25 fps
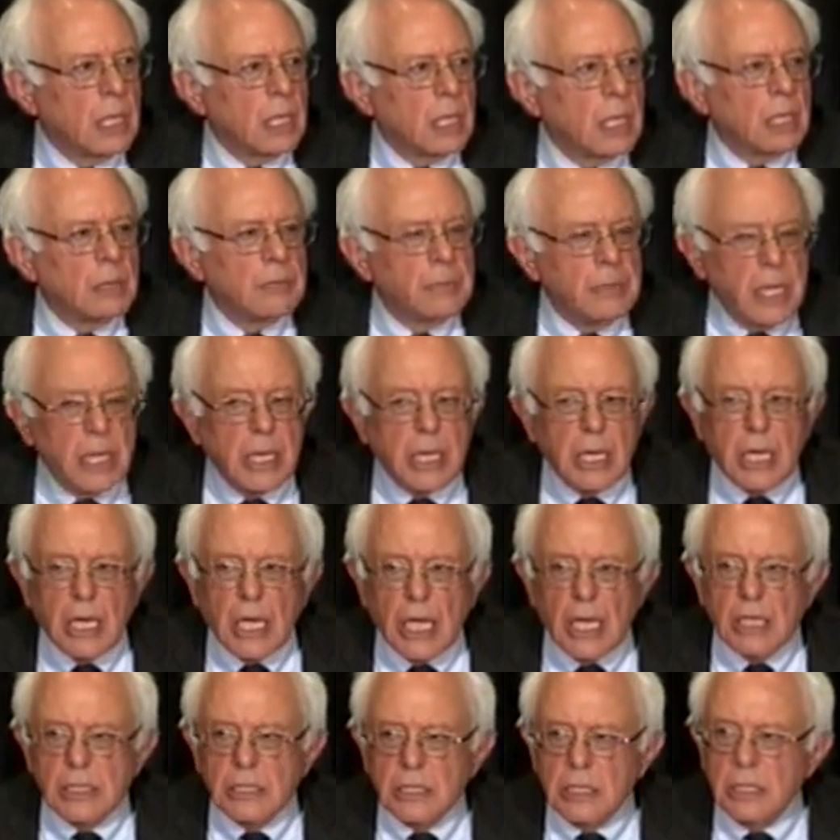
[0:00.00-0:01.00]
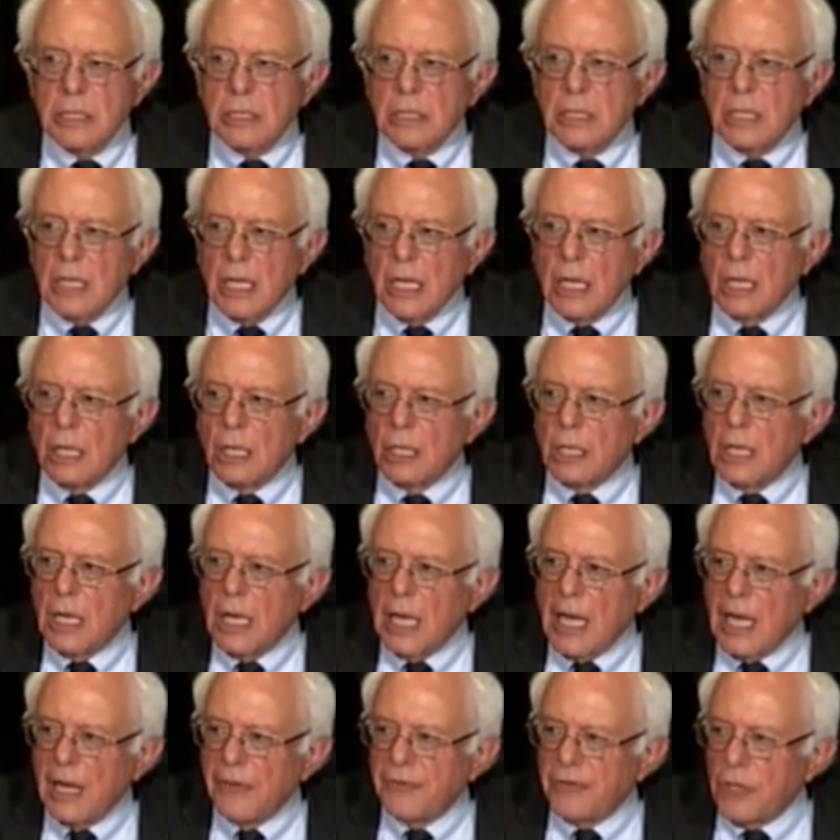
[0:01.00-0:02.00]
in many cases, they are
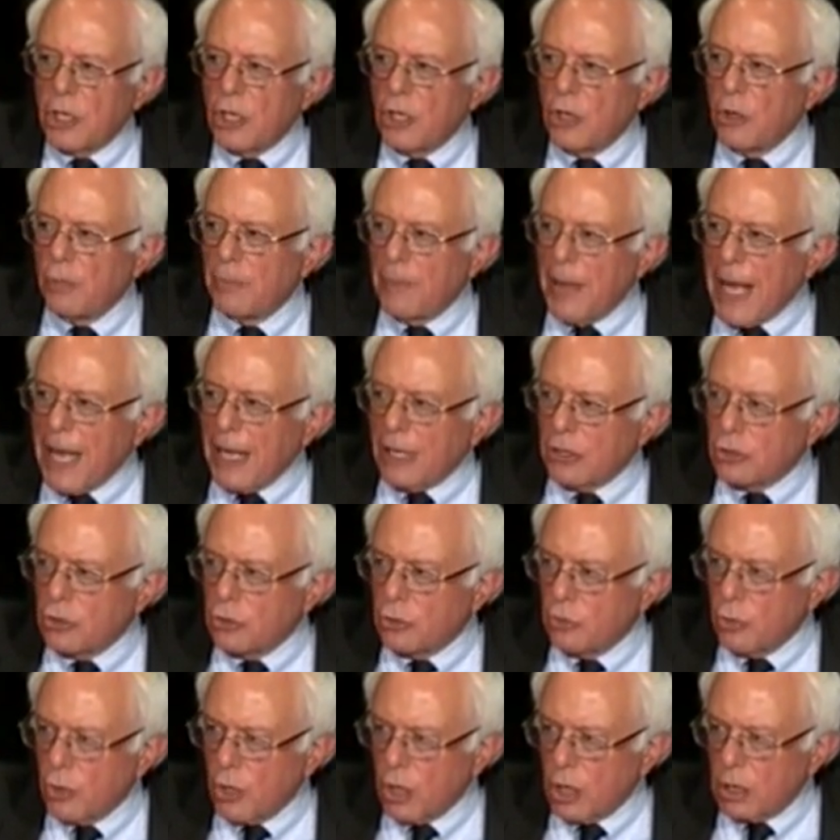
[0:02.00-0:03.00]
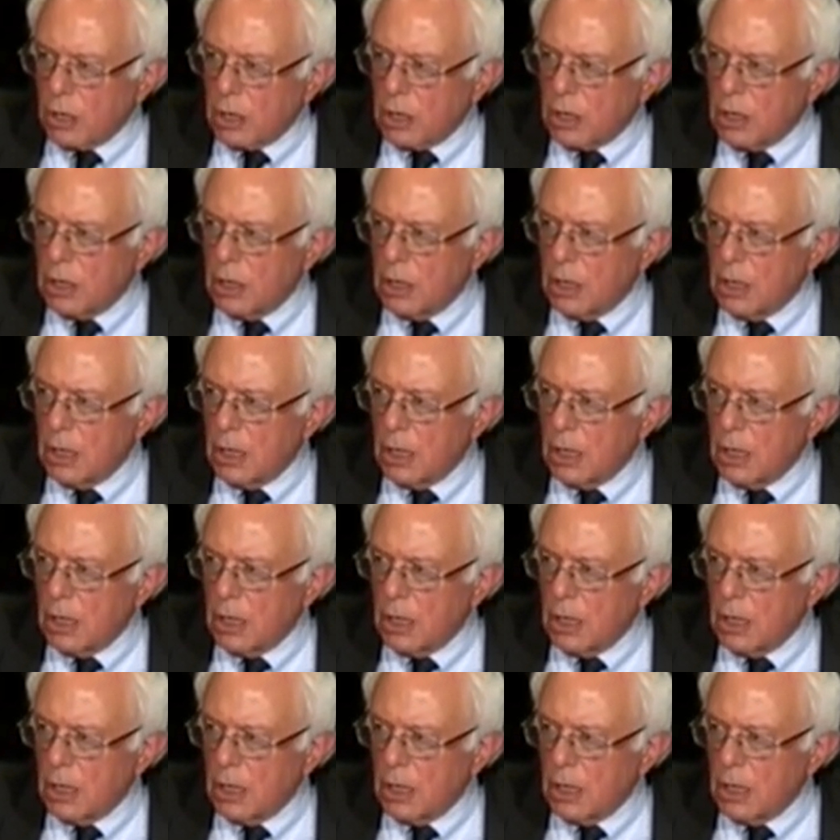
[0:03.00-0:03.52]
going to have to go back to work